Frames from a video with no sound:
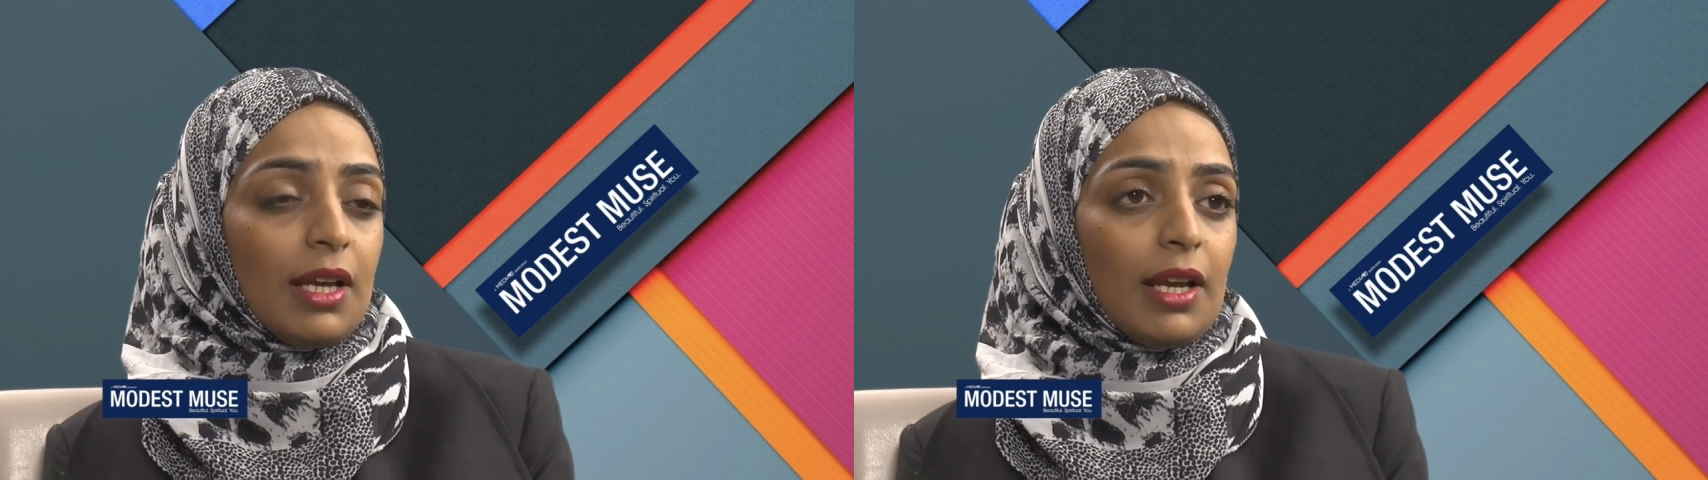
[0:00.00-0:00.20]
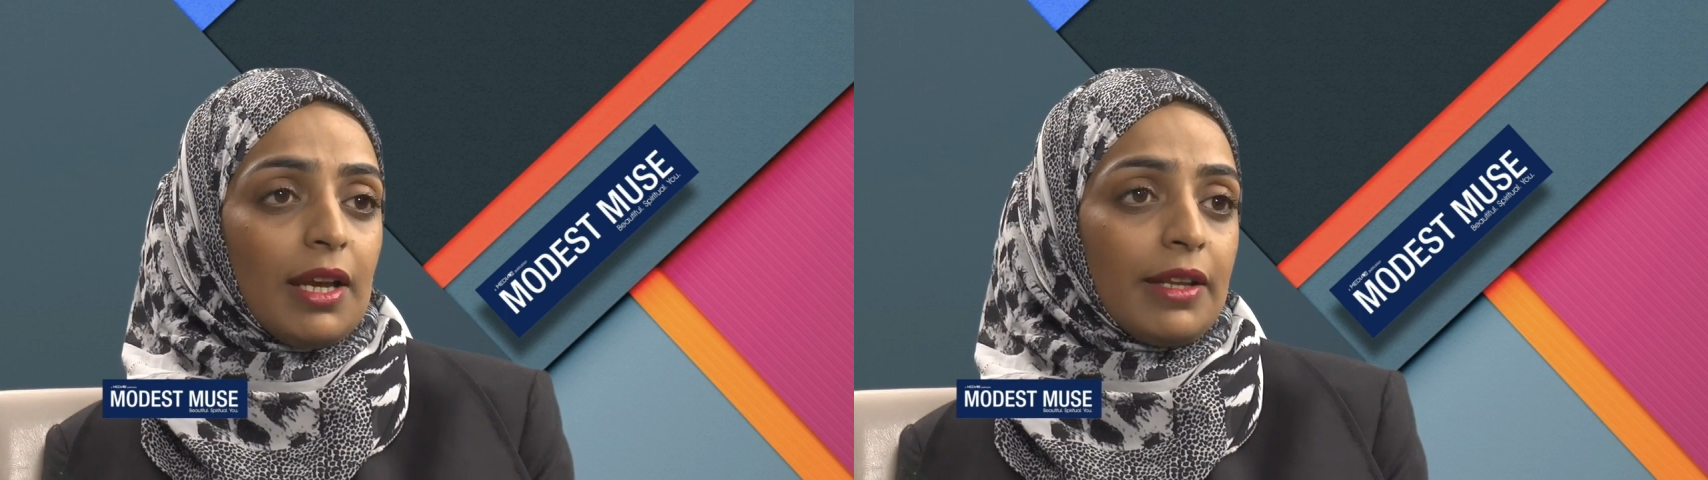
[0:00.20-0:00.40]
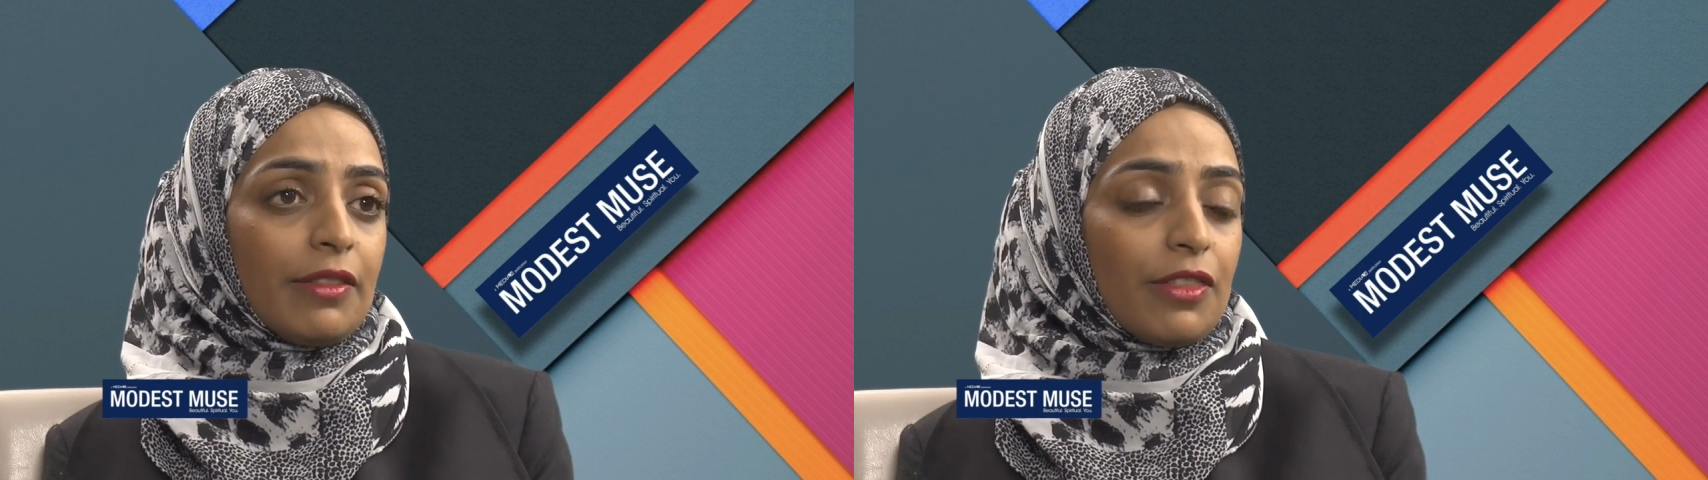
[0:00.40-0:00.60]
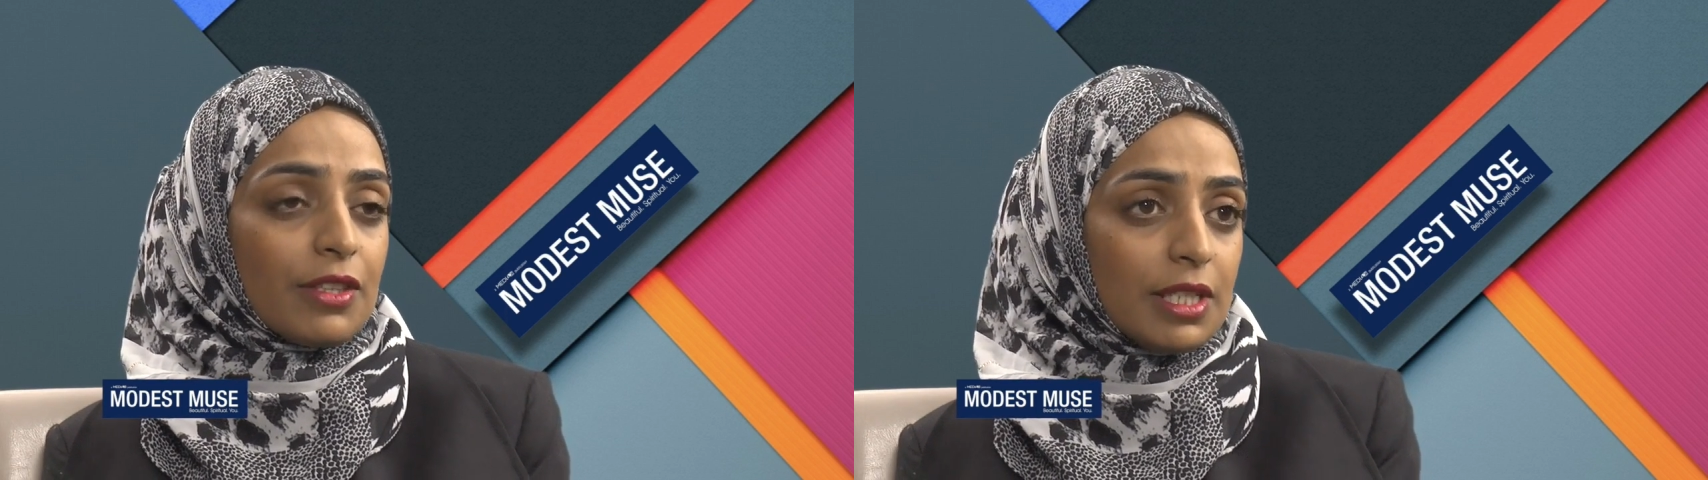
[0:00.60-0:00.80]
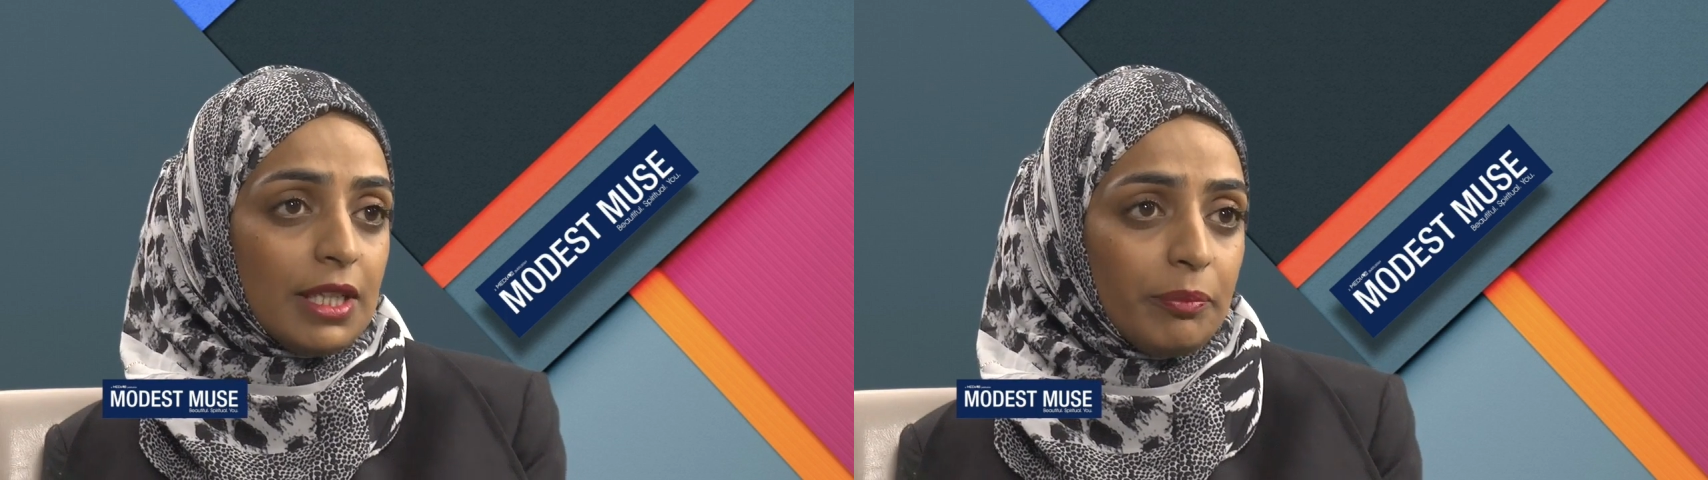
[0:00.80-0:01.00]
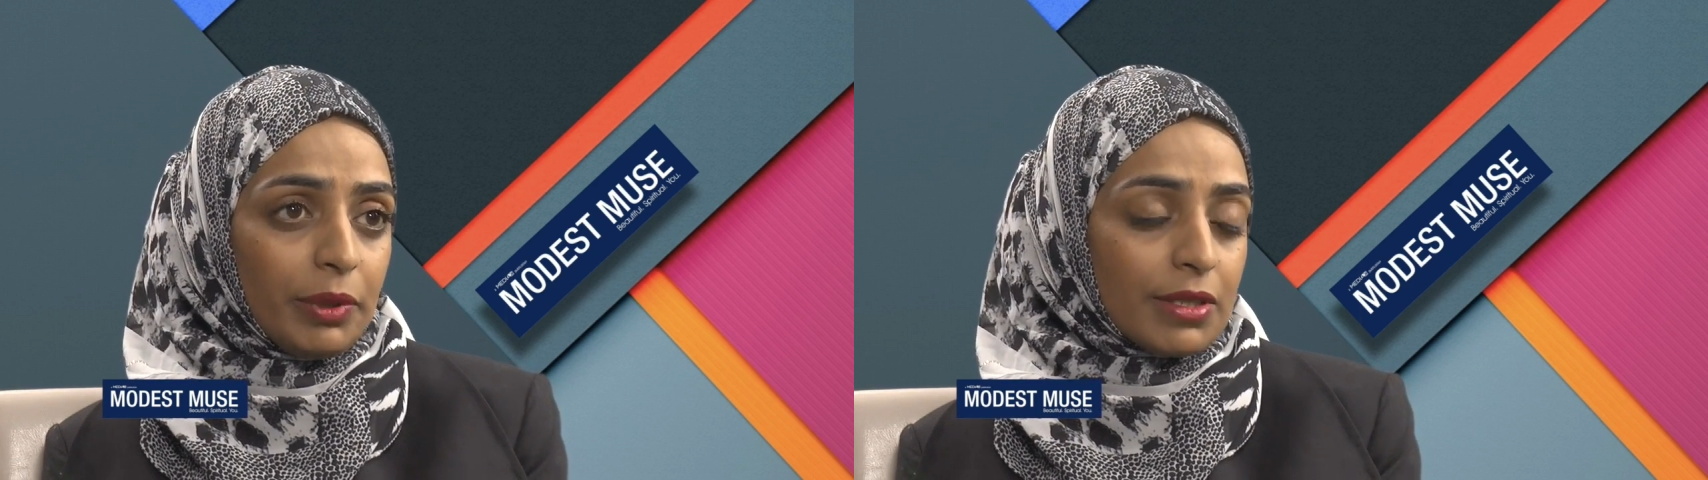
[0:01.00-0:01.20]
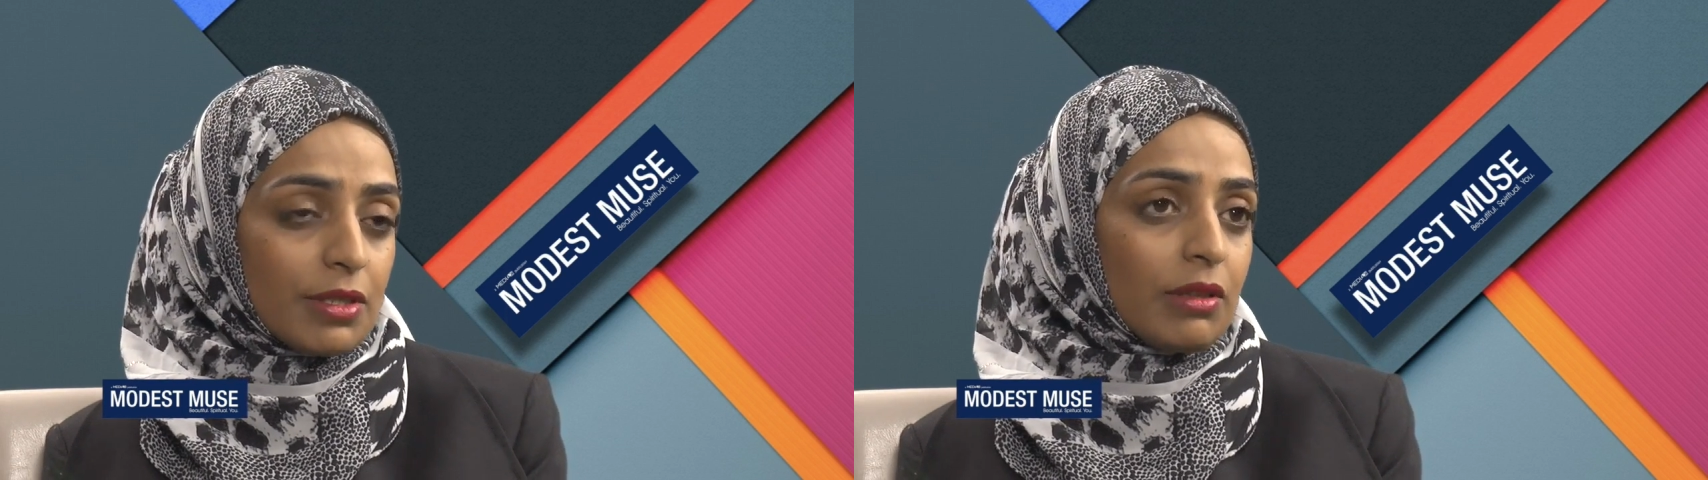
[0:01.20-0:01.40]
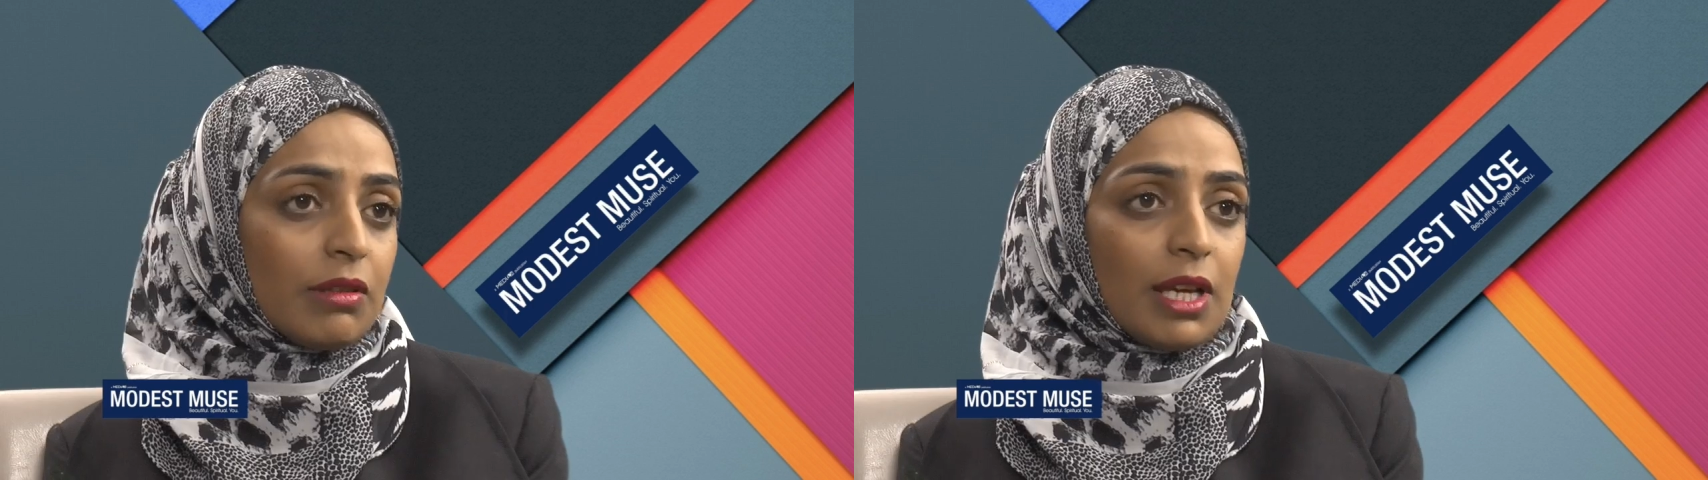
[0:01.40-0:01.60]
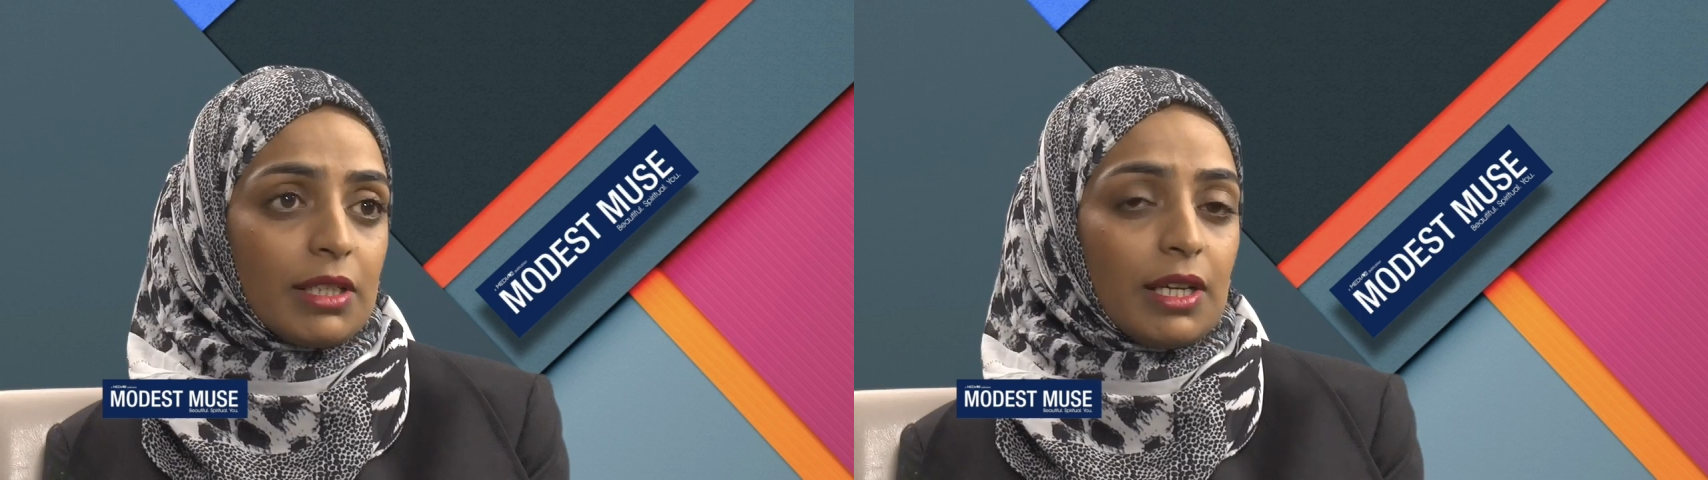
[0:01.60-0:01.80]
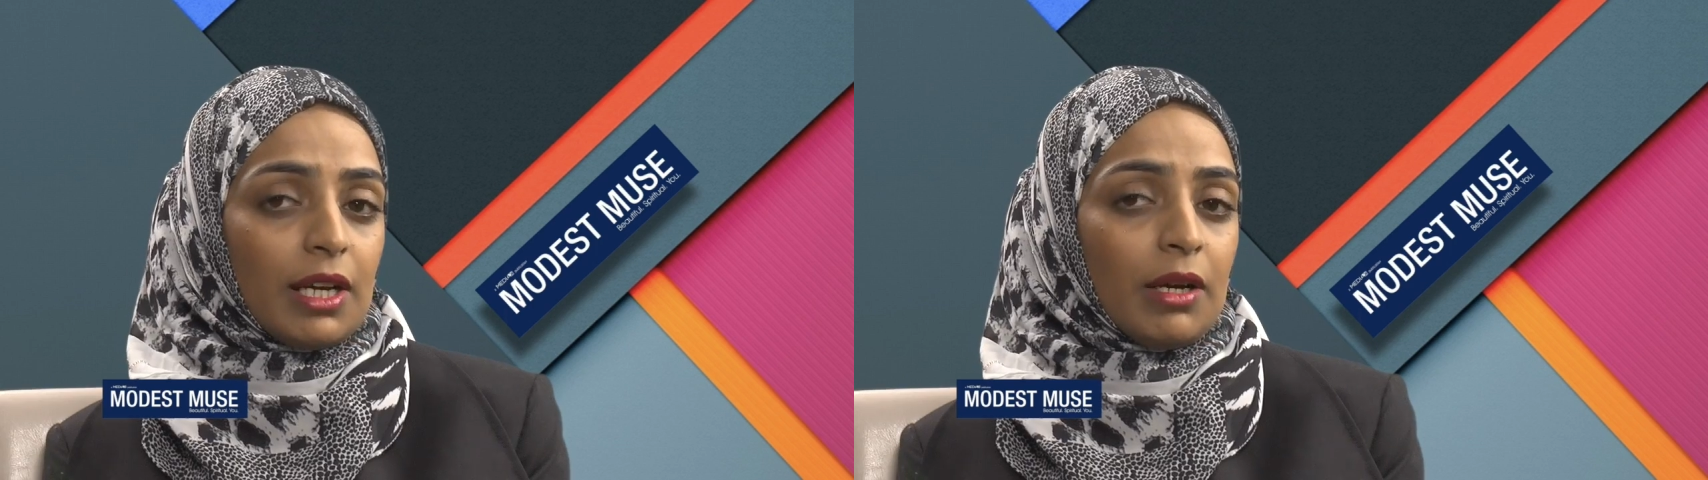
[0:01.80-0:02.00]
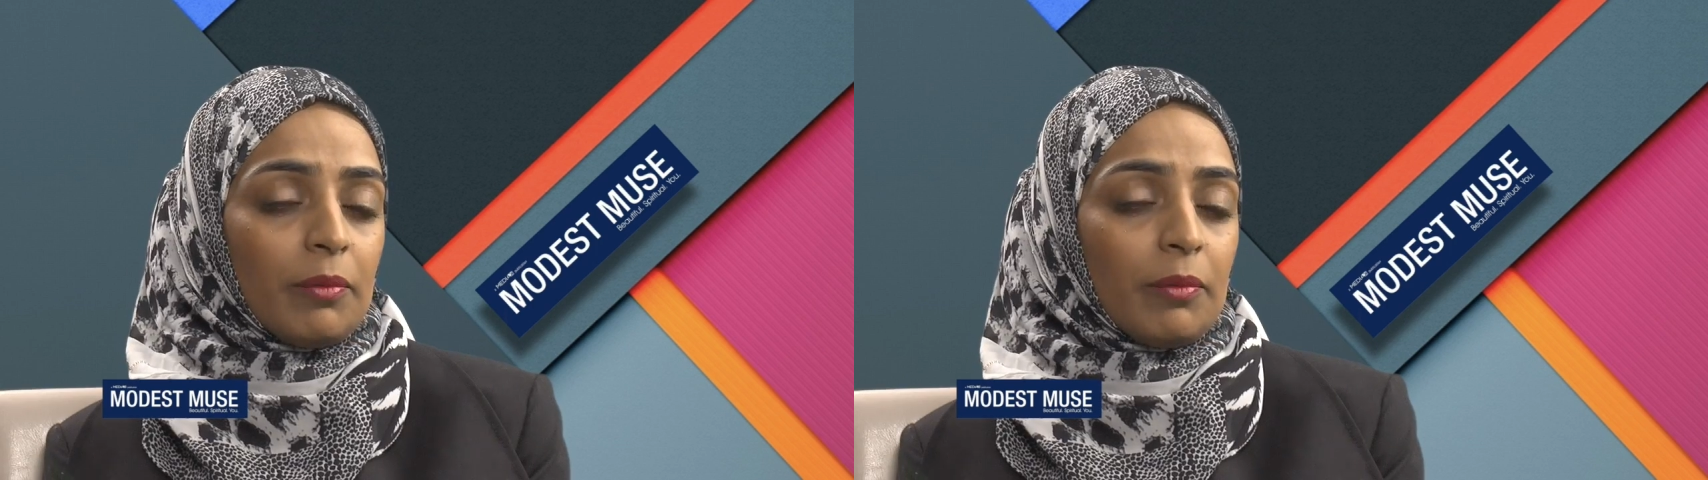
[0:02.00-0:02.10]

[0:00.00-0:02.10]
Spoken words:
and this person that